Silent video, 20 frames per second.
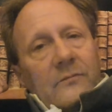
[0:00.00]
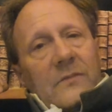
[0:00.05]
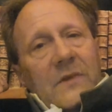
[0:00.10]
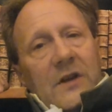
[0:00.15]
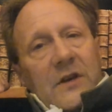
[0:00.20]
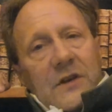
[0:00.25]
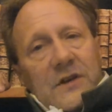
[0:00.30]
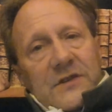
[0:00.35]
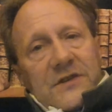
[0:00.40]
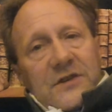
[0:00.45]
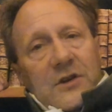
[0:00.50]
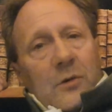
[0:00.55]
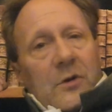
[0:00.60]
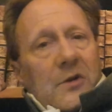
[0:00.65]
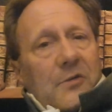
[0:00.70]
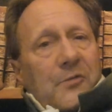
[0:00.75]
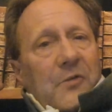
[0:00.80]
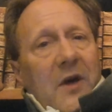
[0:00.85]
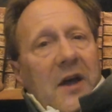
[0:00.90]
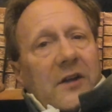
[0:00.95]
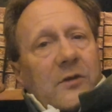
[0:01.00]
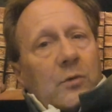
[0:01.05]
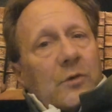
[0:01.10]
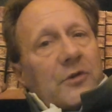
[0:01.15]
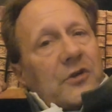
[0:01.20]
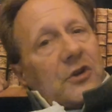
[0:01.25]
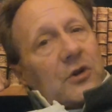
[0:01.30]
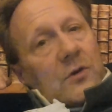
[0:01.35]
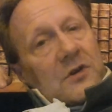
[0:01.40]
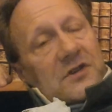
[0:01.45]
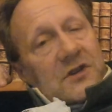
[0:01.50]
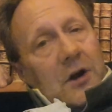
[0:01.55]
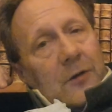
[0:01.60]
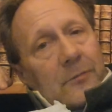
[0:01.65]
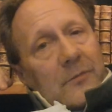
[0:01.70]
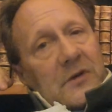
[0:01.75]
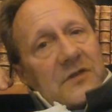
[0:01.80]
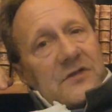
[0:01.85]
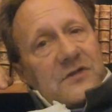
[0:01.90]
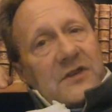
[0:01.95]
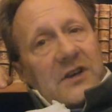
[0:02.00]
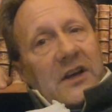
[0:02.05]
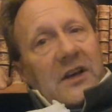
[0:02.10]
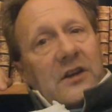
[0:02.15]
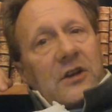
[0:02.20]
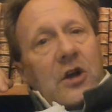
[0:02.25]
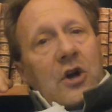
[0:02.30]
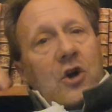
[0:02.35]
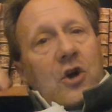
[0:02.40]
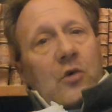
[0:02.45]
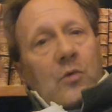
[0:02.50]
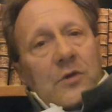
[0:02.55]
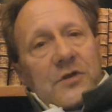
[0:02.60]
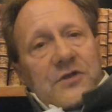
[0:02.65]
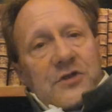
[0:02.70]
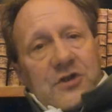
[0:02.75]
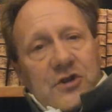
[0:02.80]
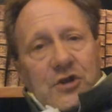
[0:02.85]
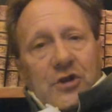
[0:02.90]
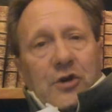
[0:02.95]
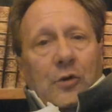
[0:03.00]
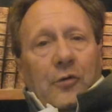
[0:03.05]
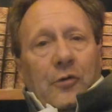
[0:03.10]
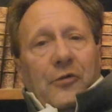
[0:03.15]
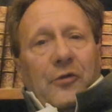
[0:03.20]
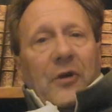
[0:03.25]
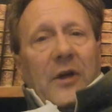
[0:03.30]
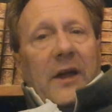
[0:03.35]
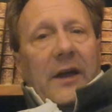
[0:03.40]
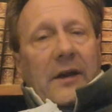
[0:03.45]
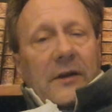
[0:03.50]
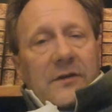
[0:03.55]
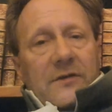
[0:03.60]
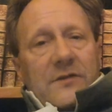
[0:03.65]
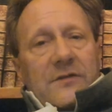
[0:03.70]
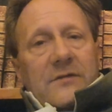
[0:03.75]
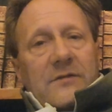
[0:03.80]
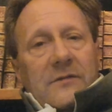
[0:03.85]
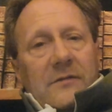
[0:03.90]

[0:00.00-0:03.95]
So in effect, what the U.S. government did was two things.